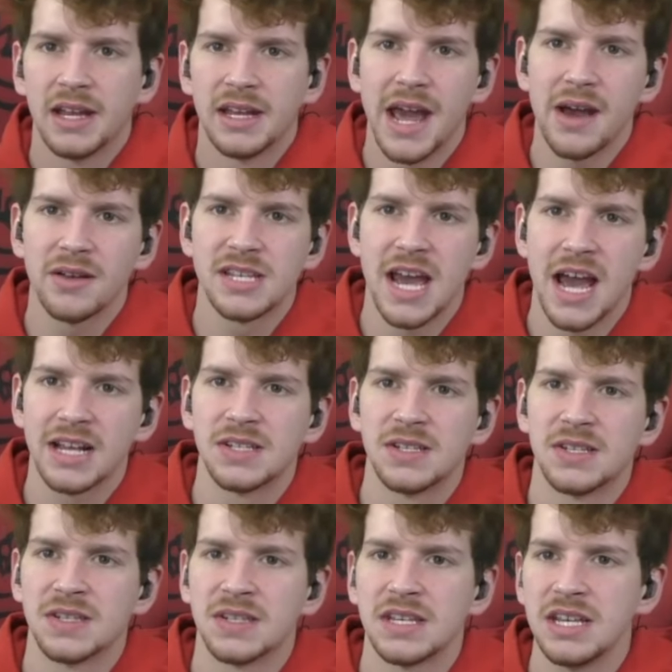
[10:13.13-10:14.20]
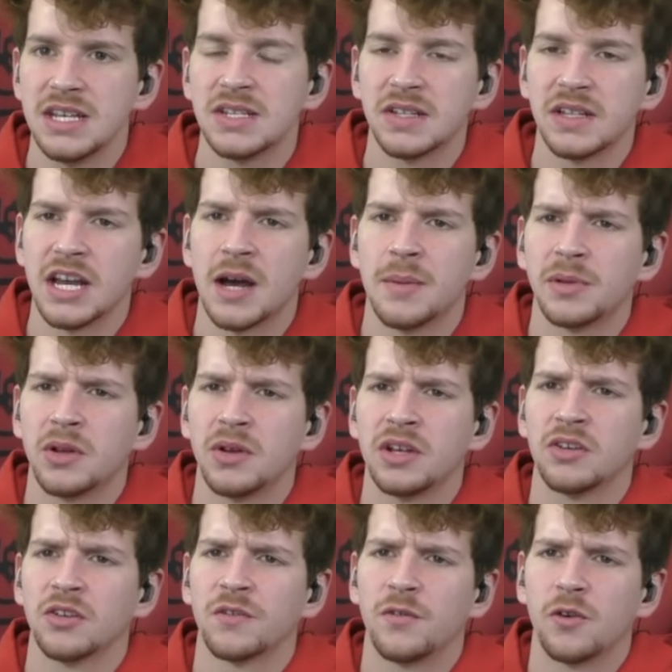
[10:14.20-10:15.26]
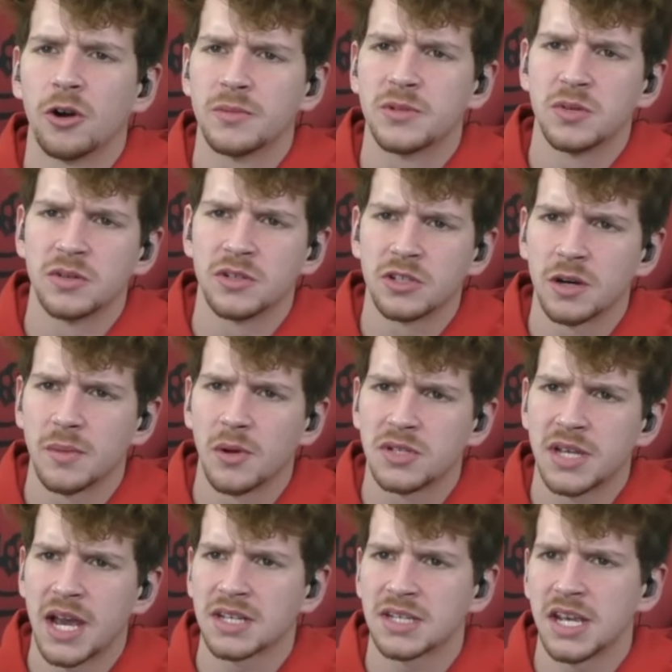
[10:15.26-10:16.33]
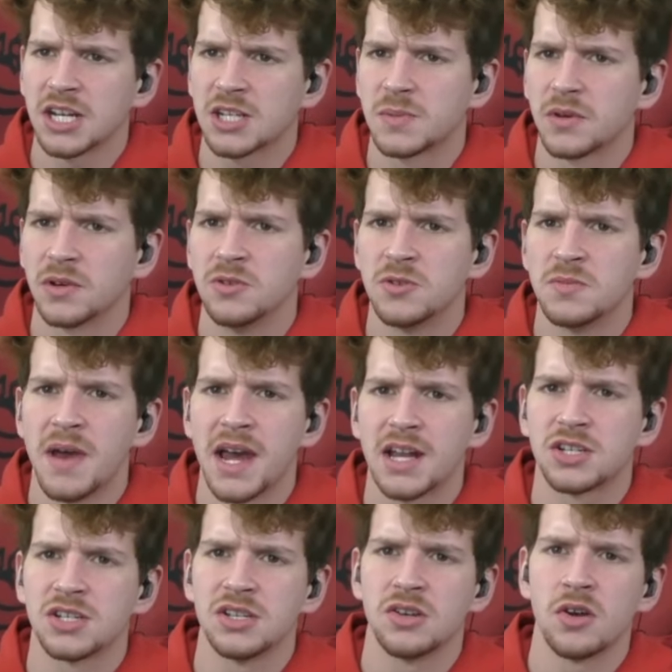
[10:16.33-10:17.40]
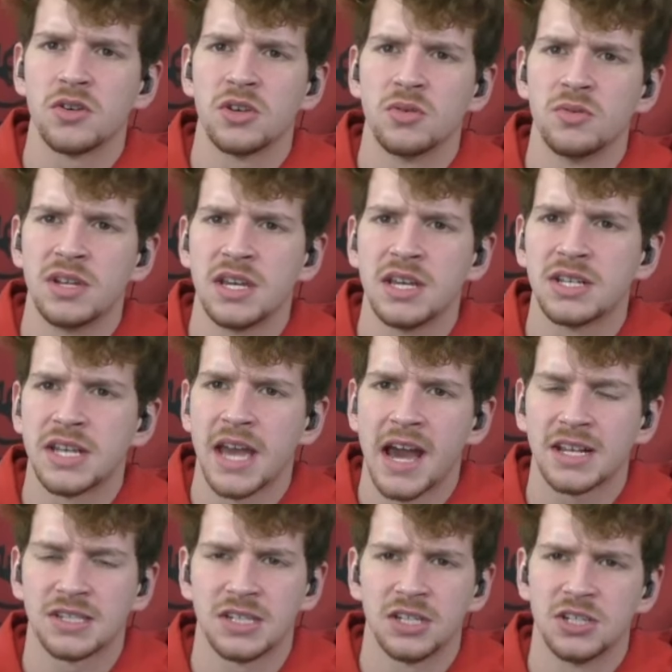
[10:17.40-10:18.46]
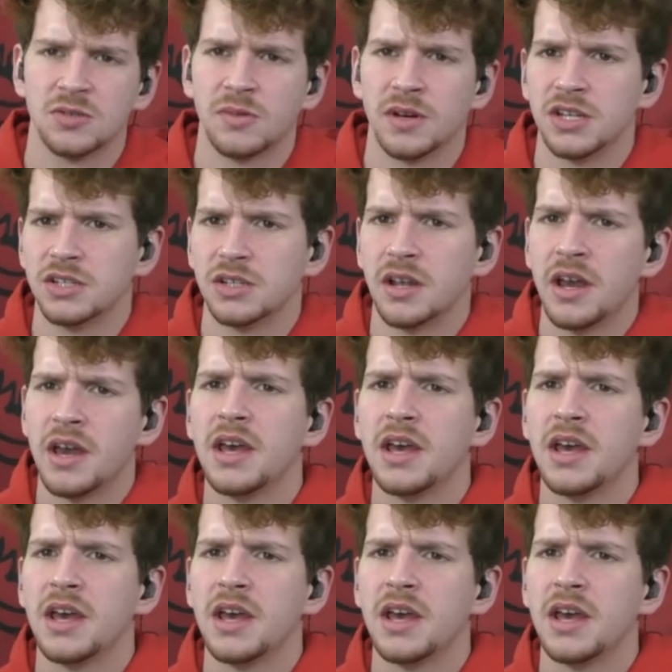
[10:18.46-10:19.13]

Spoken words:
Now Taxes is easily uploading your forms to a TurboTax expert who's matched to your unique tax situation.